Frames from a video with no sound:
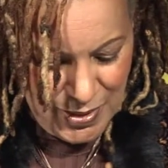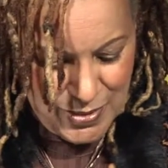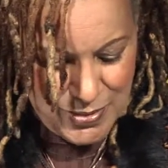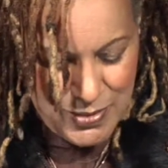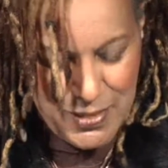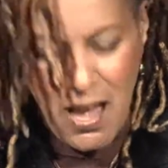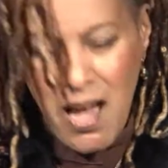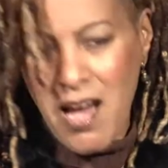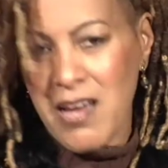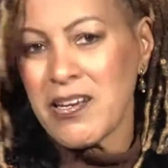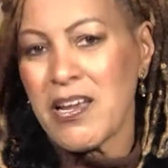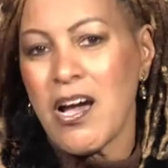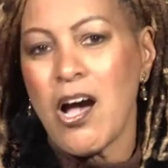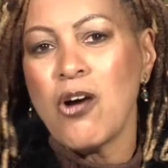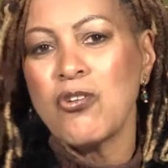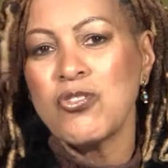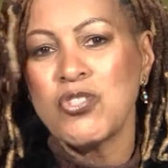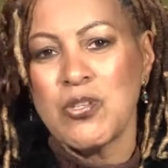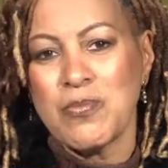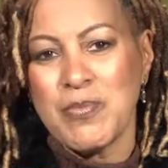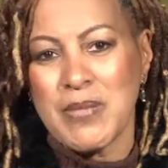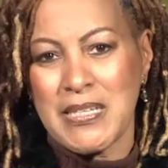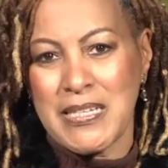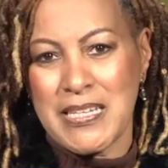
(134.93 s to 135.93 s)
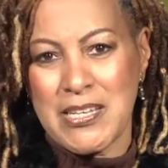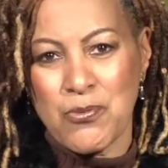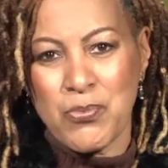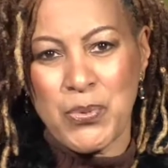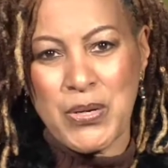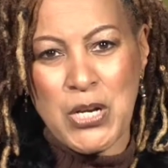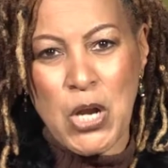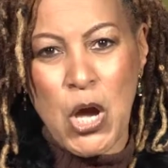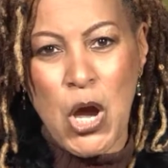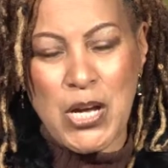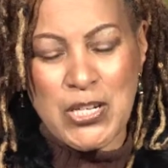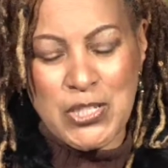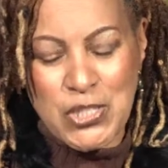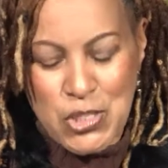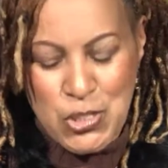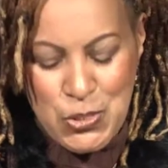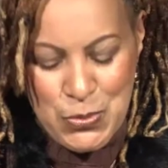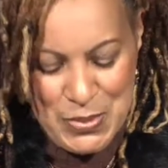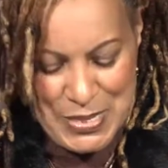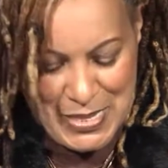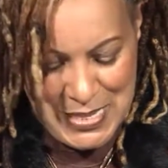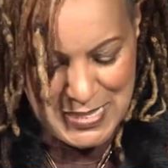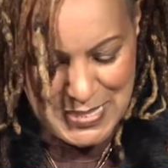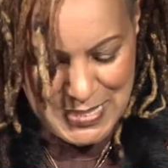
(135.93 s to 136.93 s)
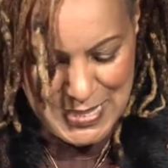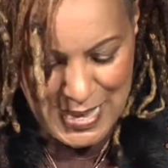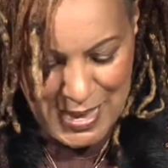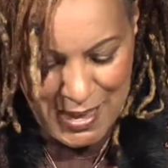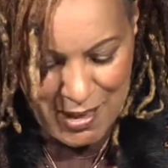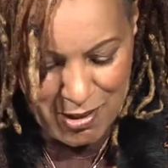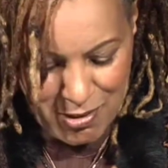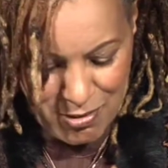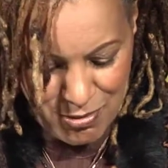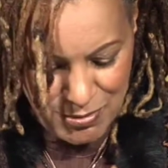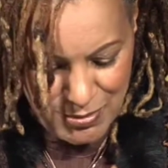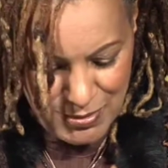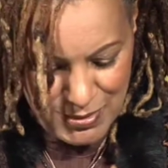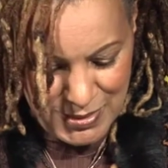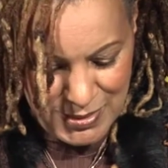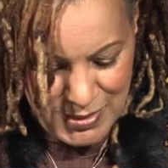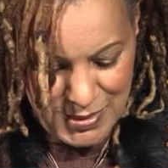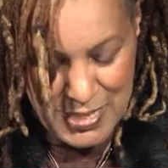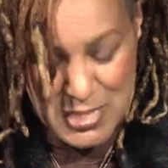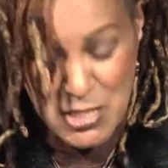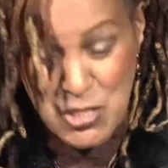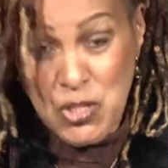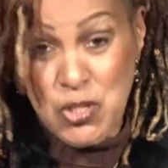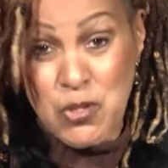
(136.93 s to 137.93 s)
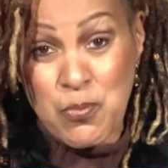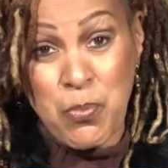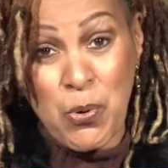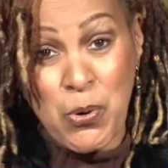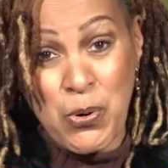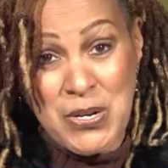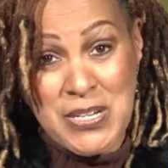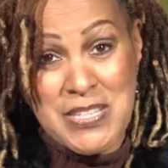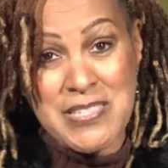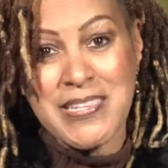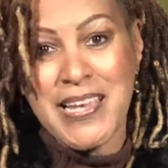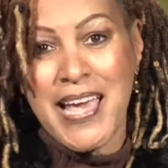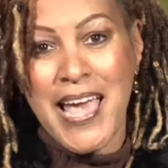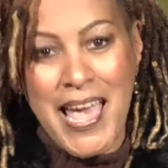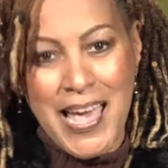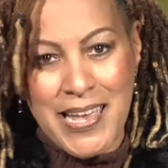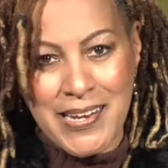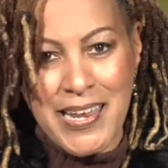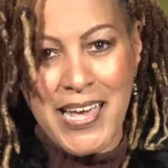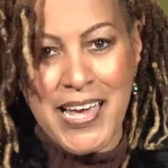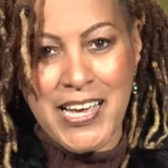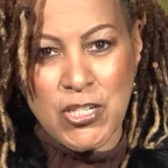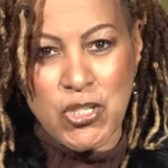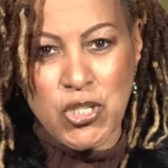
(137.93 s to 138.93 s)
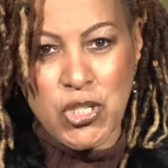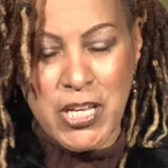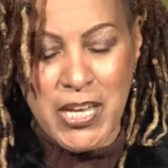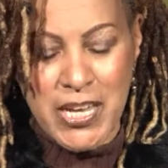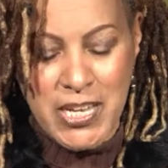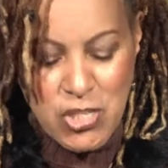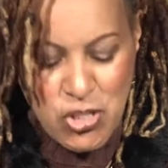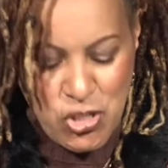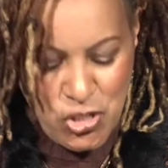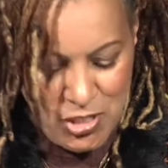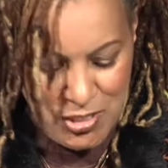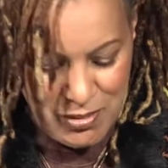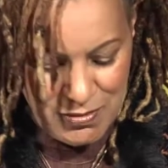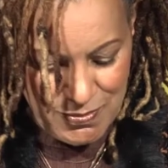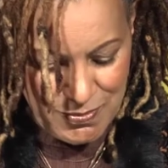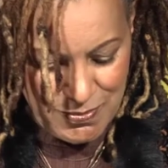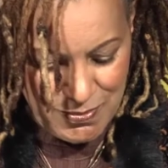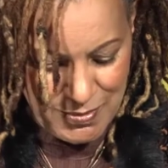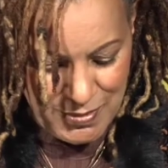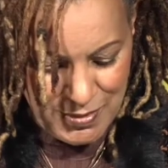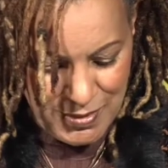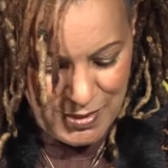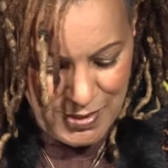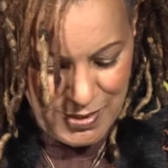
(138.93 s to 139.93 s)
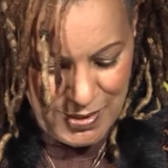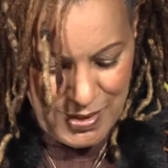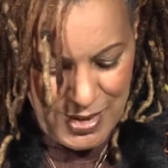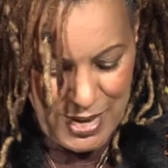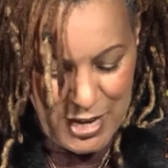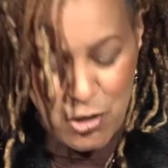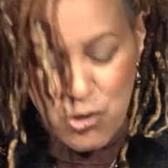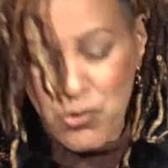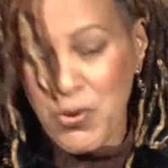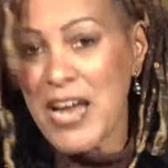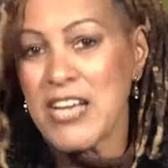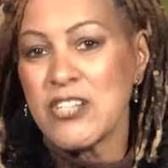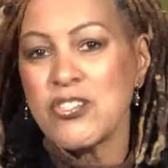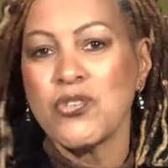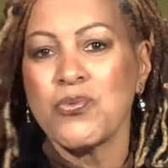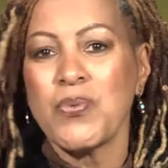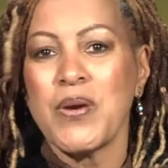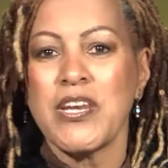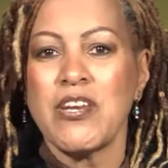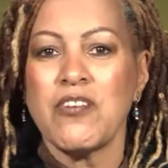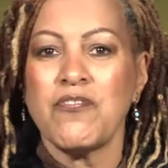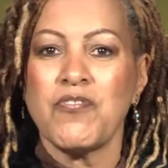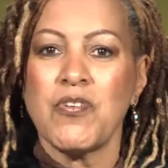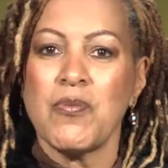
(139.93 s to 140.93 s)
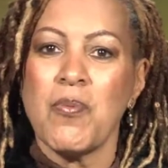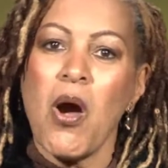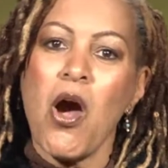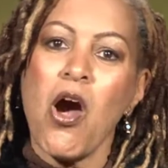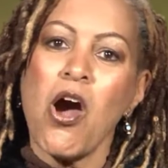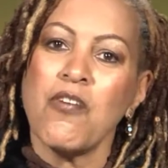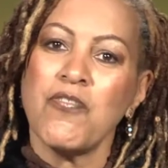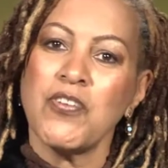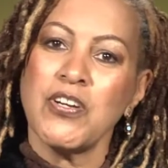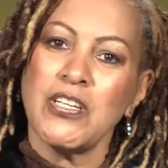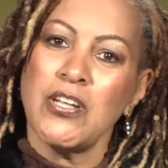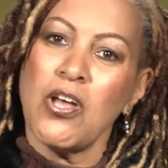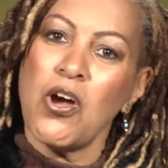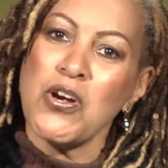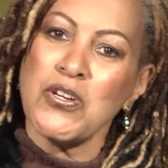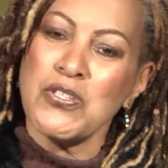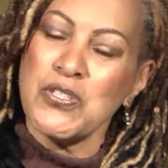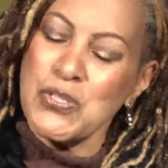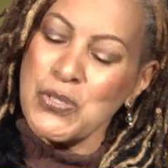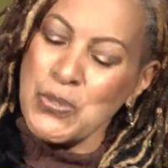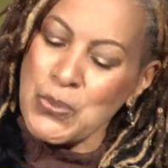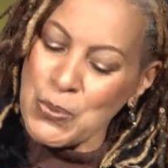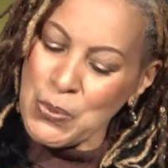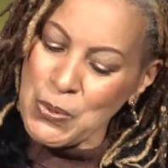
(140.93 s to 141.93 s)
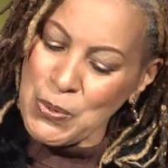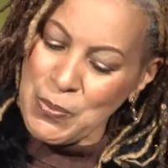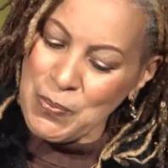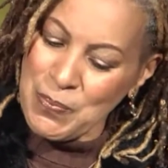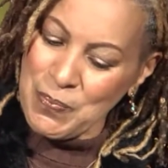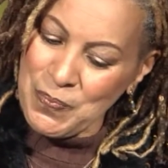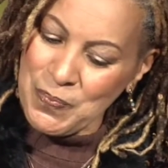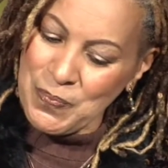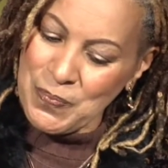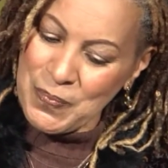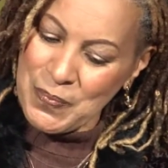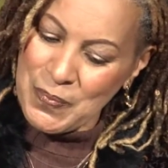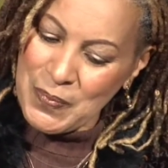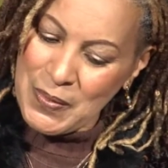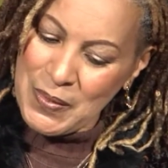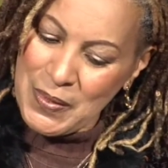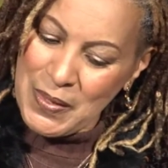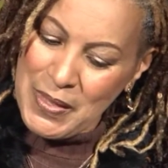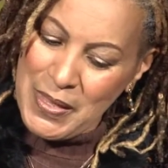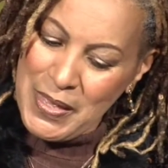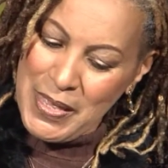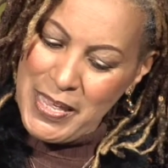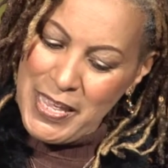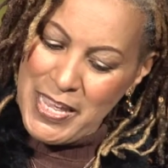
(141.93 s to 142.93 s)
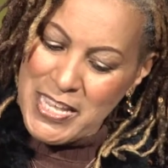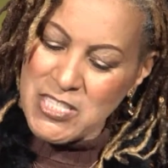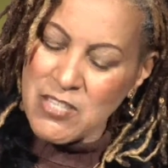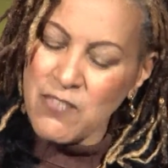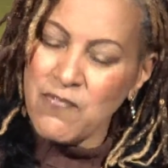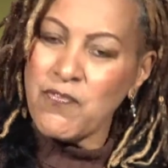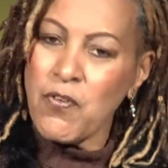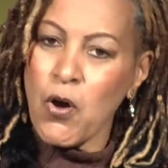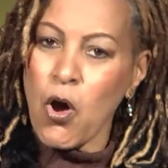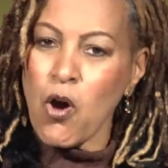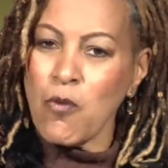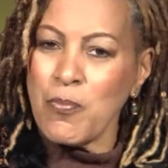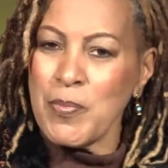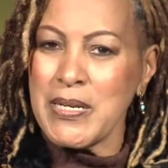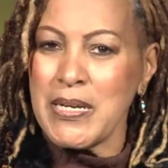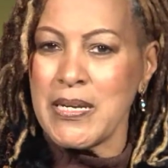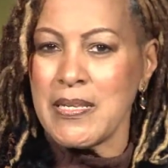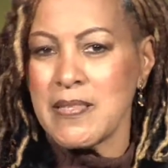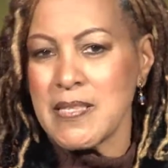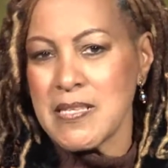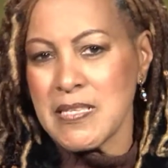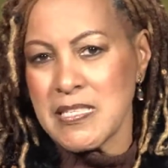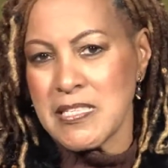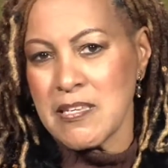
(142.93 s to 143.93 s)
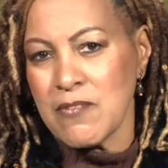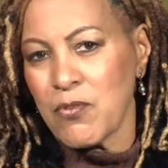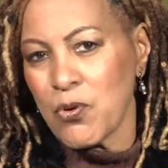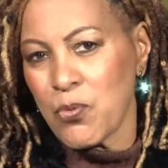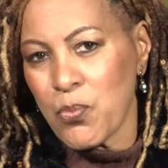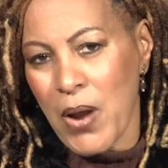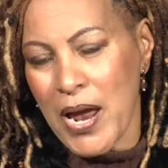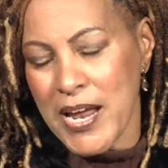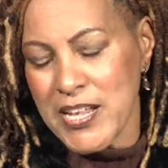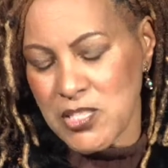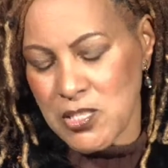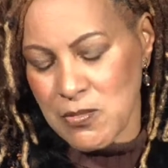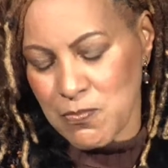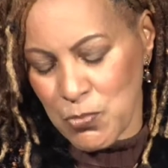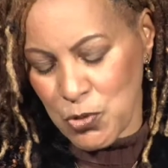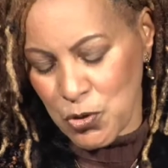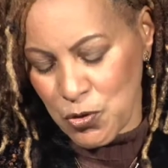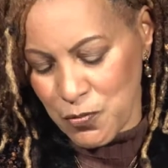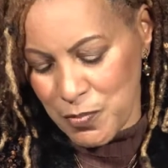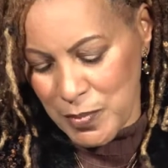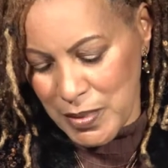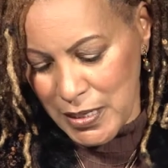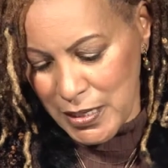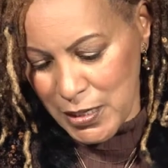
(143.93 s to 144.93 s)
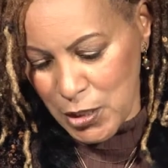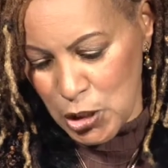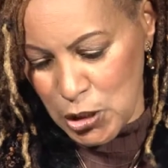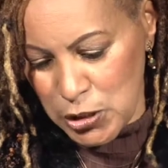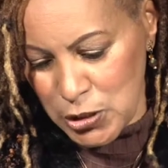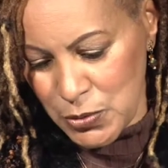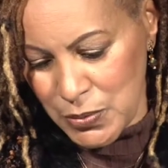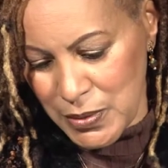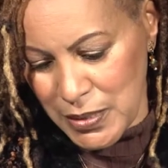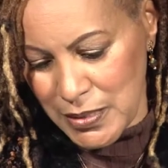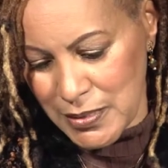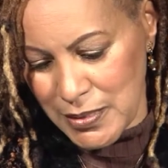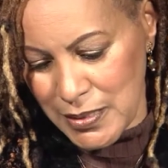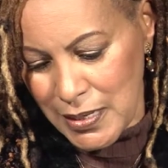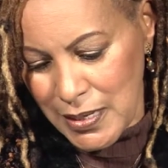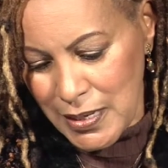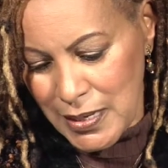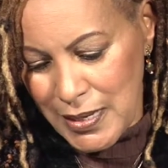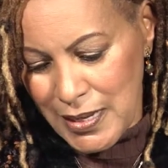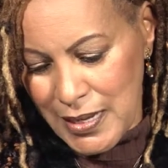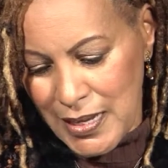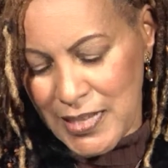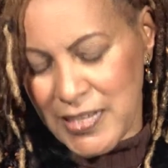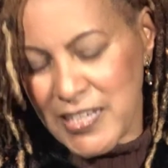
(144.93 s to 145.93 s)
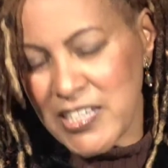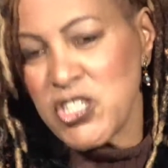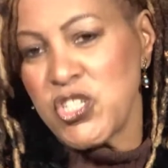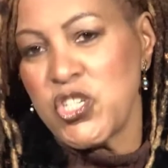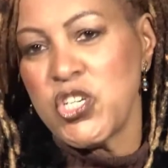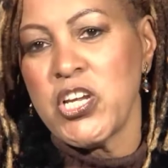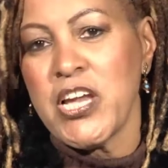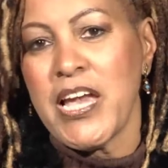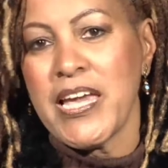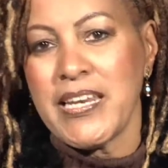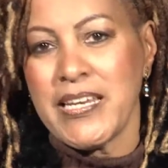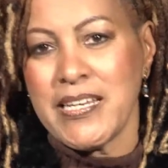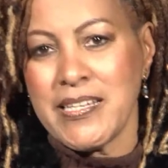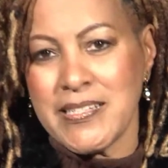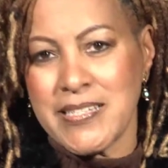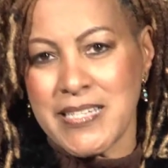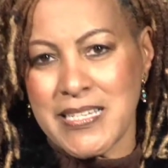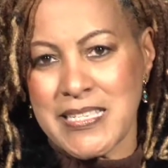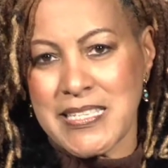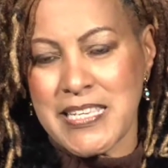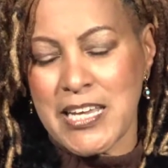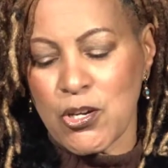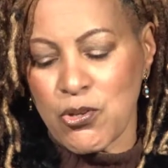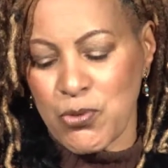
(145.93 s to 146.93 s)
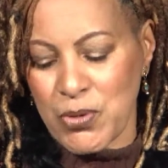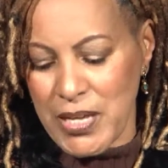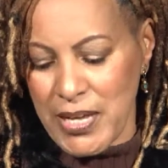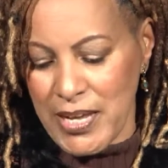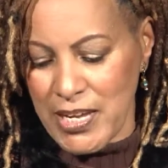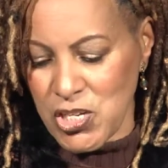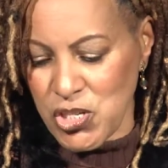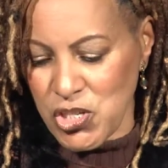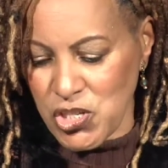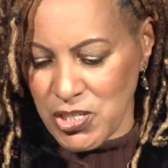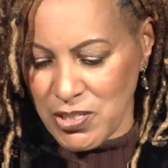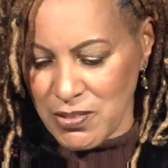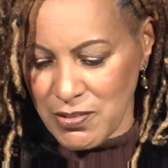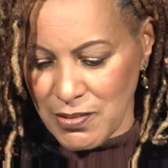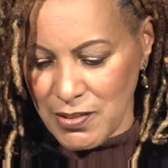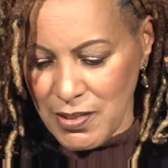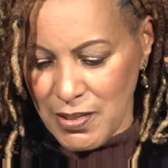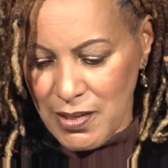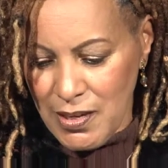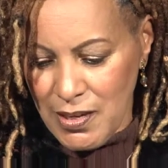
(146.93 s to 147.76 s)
Don ultimately went on to excel in sports and education and graduated from Harvard Law School. His involvement in the civil rights movement included initiating desegregation